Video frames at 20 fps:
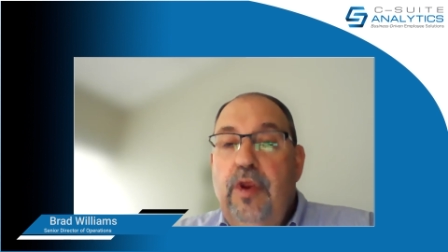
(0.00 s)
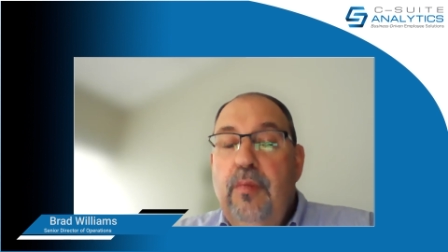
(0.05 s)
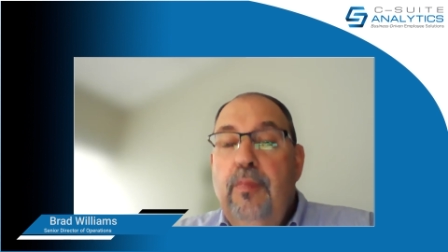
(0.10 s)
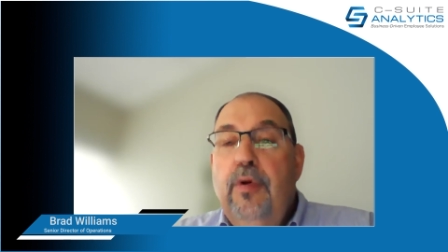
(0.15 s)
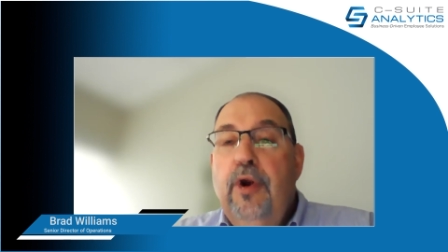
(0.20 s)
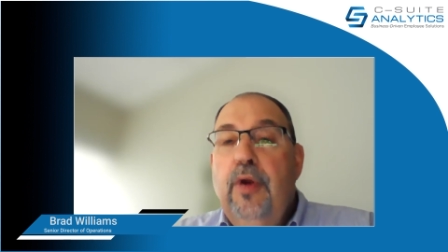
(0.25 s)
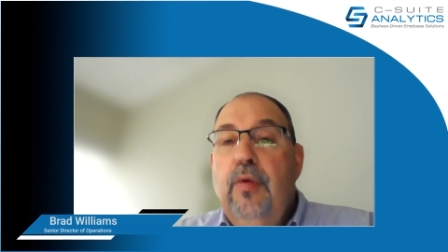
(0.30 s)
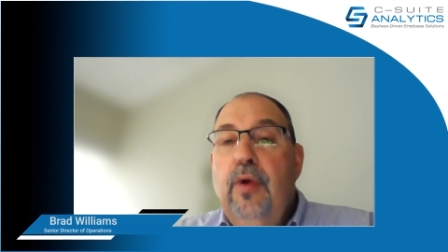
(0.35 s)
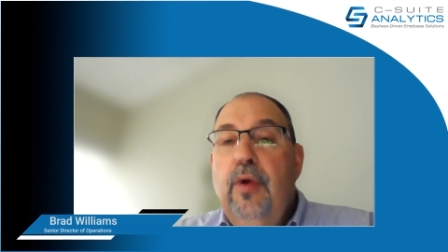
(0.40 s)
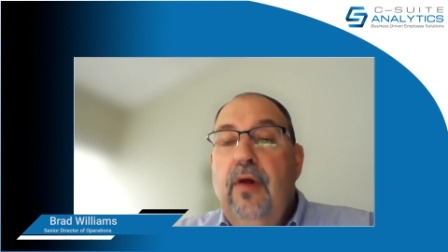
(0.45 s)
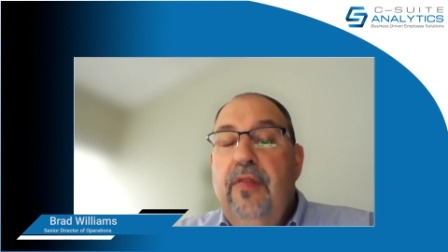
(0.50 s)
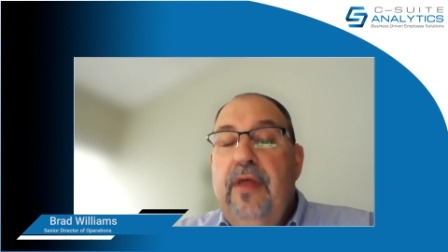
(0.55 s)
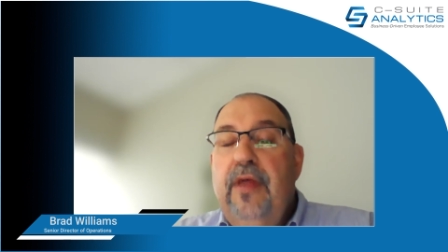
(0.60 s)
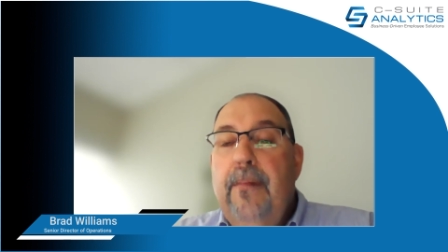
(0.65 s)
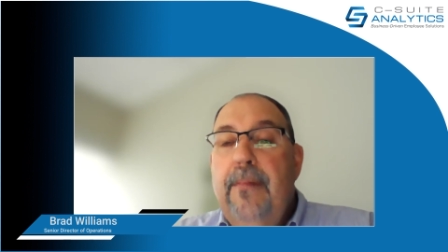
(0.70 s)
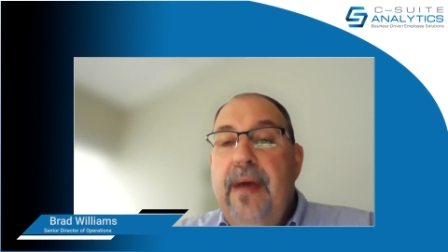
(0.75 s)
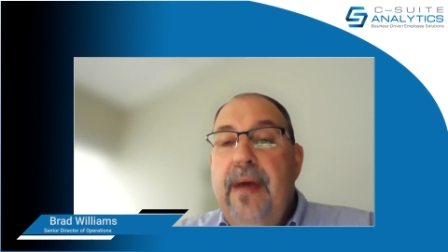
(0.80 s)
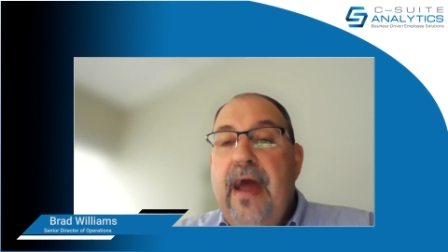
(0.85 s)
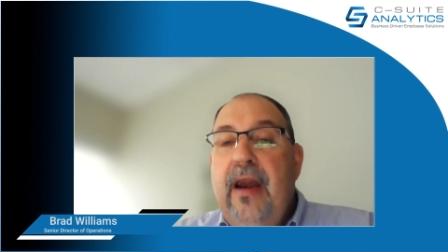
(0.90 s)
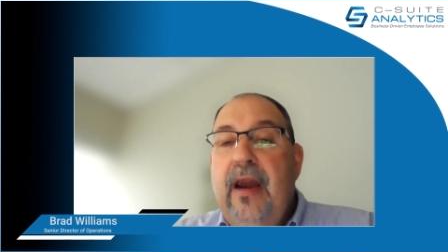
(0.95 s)
pretty well,
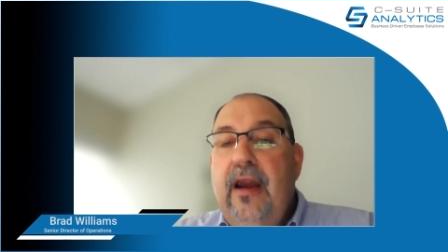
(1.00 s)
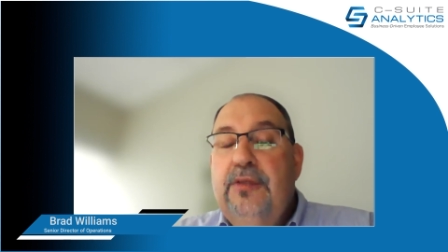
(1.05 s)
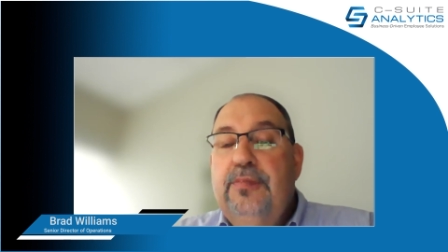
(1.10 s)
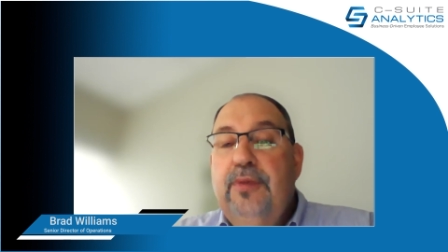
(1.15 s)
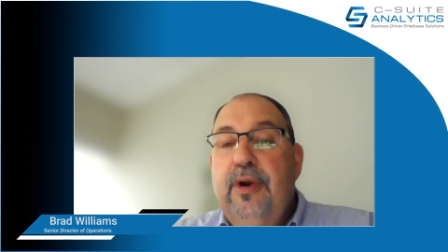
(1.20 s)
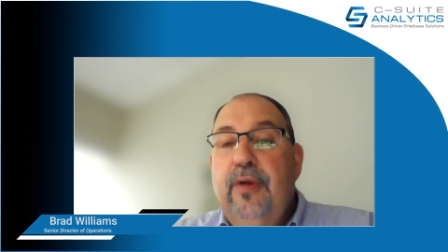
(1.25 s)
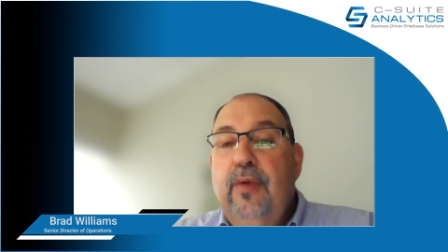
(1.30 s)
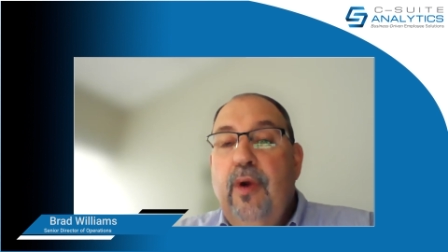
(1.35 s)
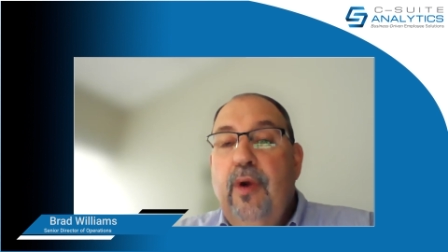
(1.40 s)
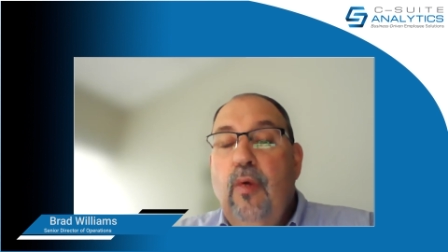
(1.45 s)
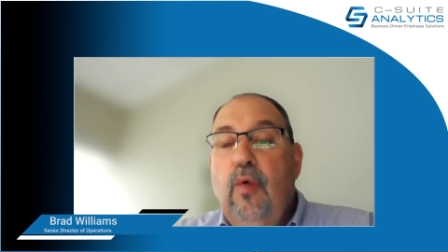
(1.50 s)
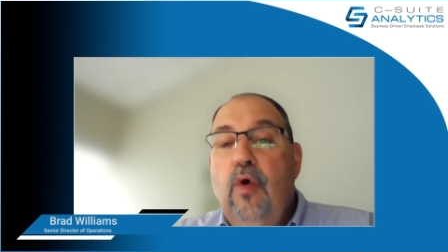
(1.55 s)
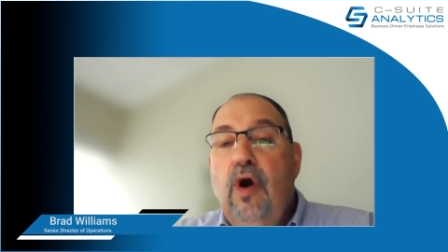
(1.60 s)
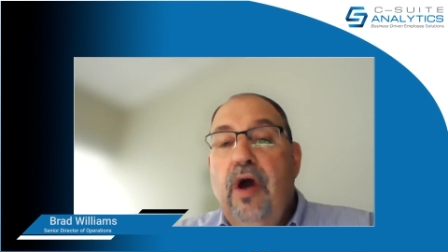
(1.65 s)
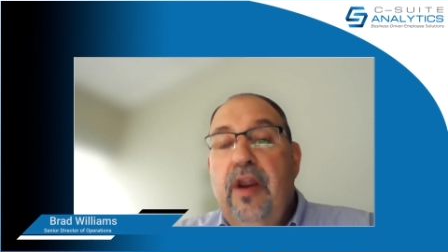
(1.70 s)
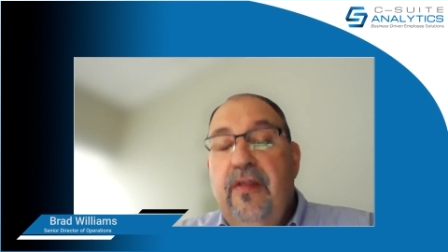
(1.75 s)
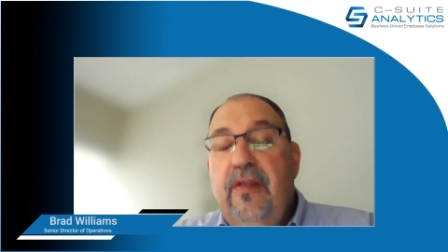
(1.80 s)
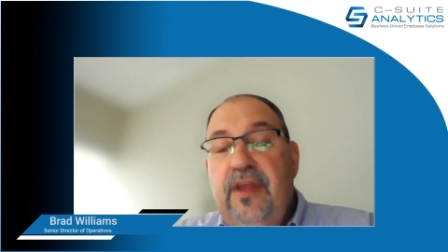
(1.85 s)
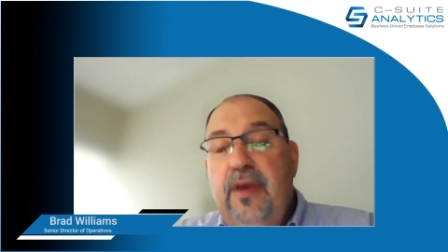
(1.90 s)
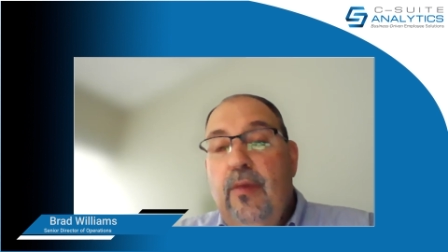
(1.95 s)
that battle is pretty well
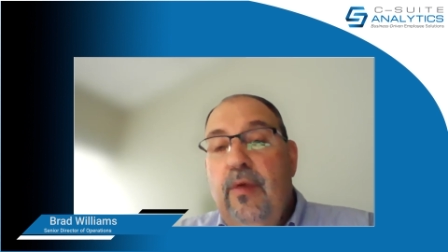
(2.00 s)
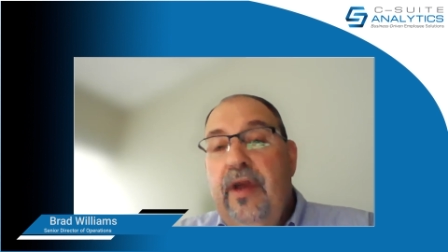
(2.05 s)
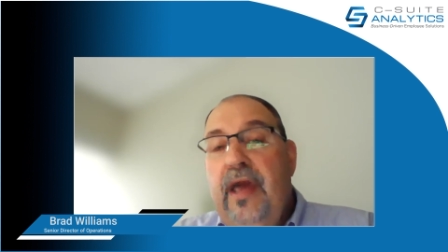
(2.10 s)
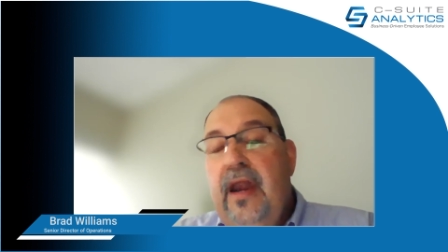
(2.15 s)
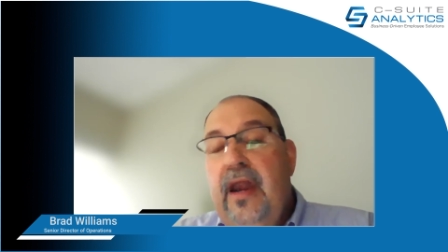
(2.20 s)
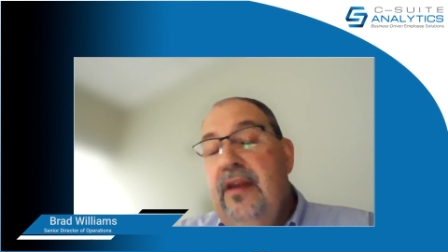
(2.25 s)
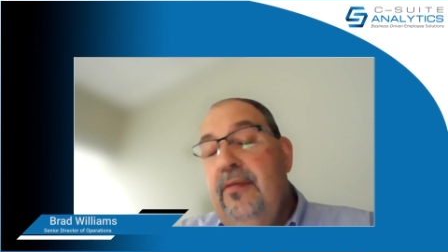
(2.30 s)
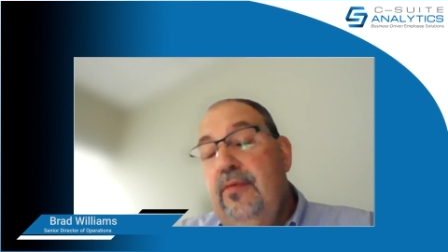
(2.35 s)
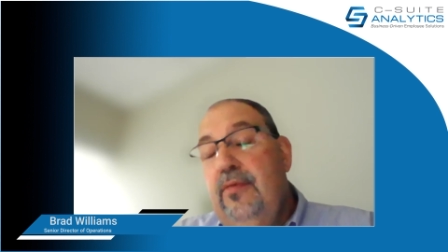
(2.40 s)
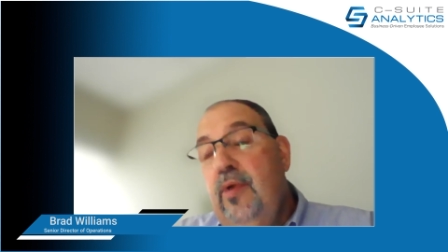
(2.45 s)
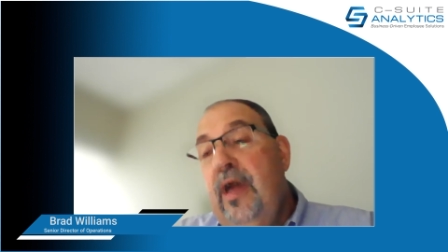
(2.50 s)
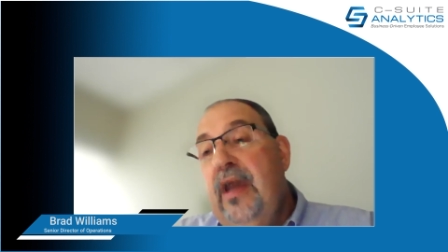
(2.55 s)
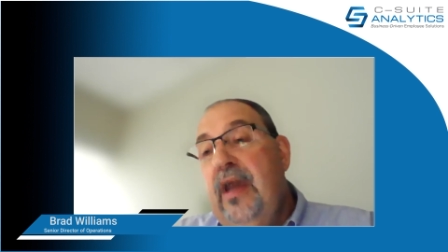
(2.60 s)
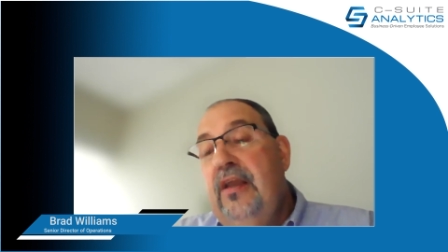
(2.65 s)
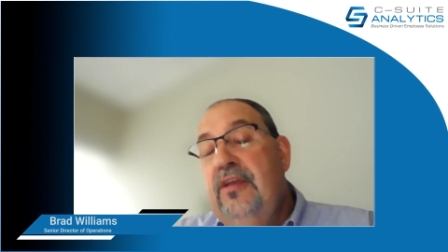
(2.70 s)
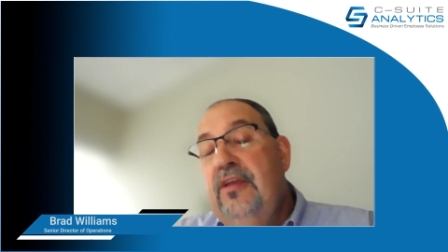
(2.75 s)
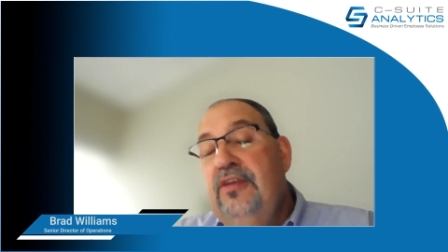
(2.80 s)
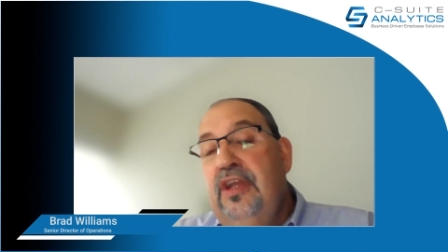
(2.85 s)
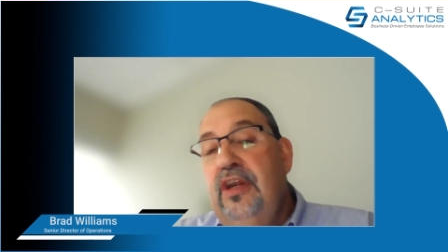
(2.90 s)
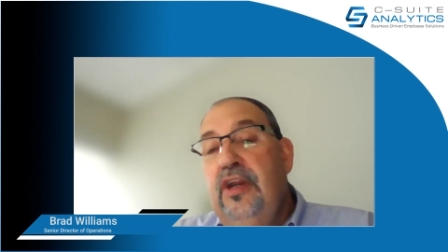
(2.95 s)
won. And then we got to
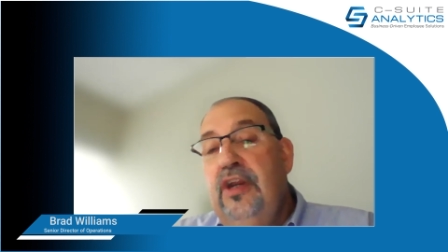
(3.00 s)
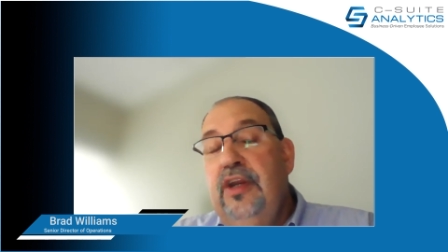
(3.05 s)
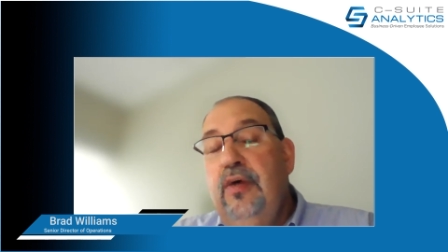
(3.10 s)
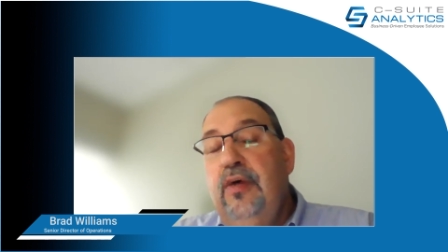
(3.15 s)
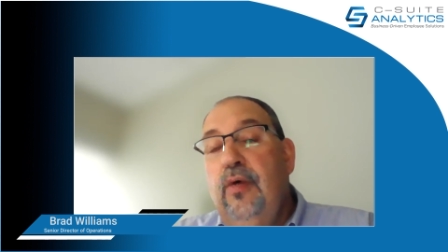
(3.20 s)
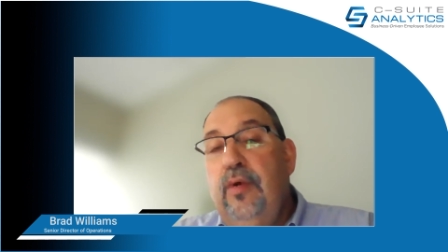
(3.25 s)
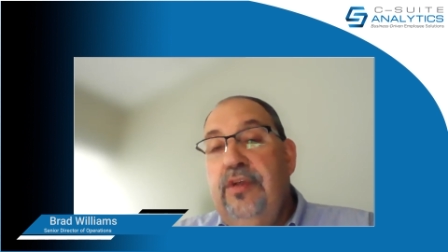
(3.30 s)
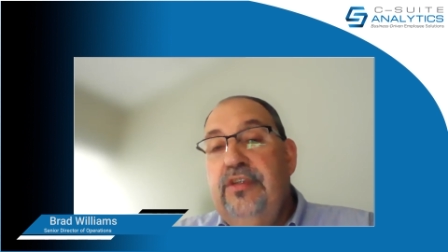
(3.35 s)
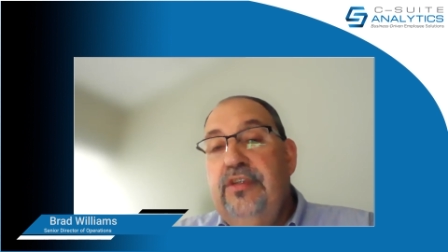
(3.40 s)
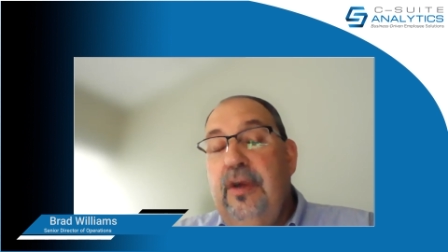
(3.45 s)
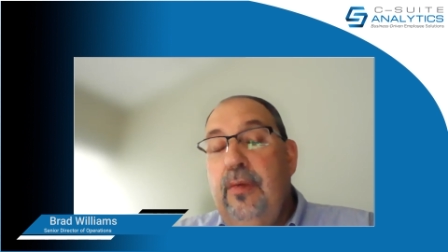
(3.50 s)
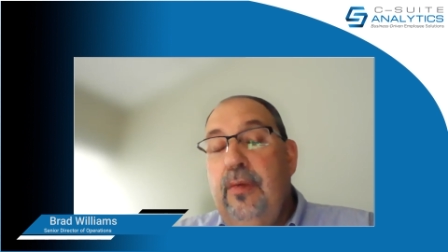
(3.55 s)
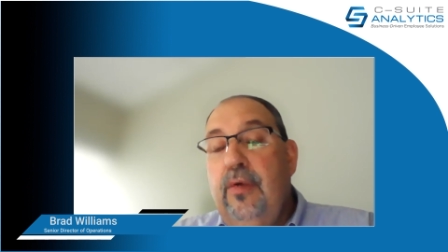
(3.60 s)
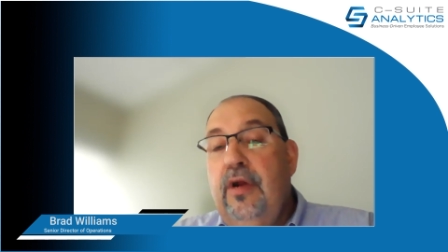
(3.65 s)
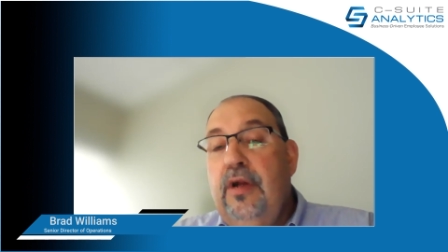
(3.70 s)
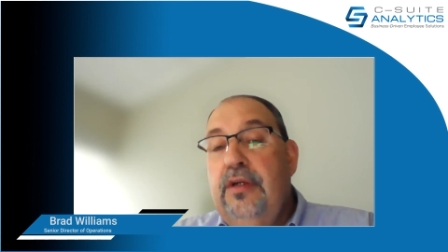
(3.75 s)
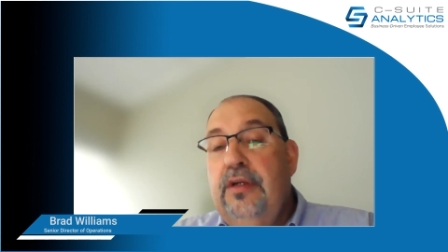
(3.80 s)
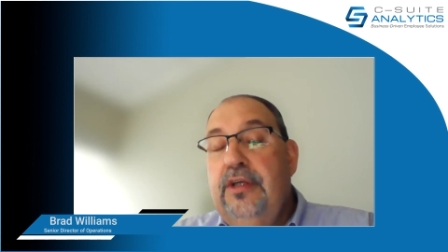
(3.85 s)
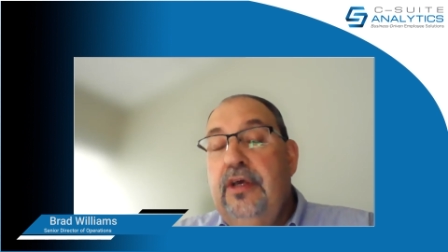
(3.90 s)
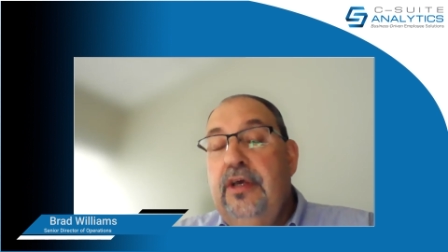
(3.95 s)
continue to do what we say we're
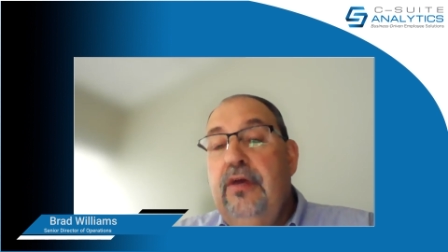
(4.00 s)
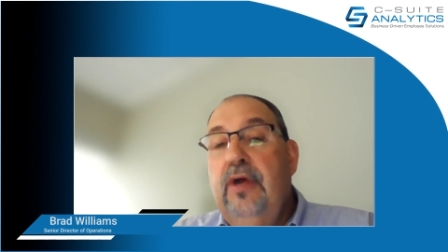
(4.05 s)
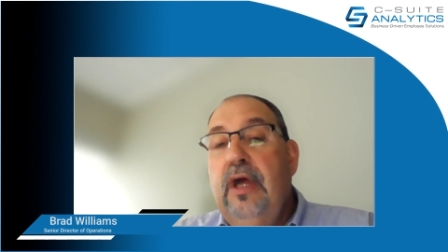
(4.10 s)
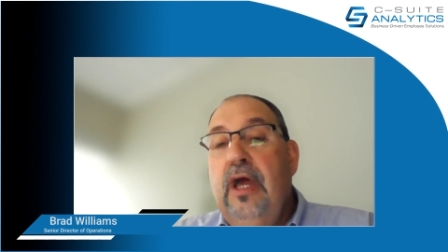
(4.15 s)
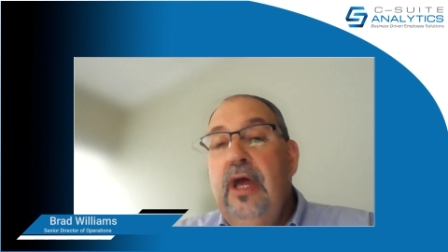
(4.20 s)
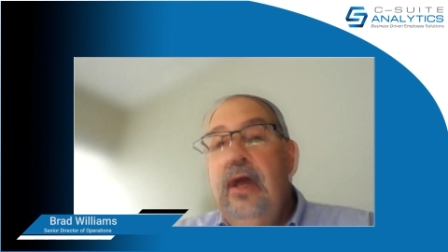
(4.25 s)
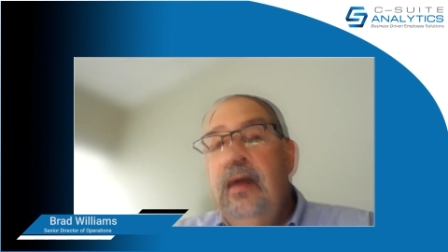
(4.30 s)
going to do.